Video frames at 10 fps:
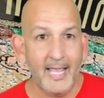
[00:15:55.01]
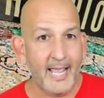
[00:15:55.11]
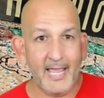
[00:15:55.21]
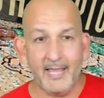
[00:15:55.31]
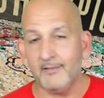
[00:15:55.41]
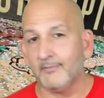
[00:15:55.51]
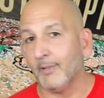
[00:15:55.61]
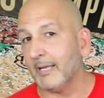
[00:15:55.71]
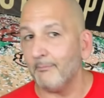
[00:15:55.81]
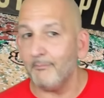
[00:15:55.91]
and
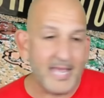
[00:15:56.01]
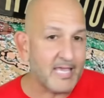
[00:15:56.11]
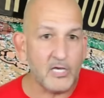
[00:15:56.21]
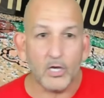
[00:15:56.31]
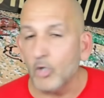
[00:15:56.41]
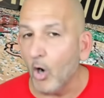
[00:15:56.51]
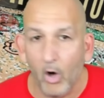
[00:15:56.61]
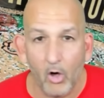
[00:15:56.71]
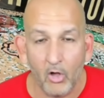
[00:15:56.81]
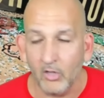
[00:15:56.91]
like making a
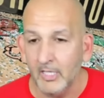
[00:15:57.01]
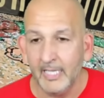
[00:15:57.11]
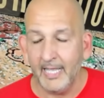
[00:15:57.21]
call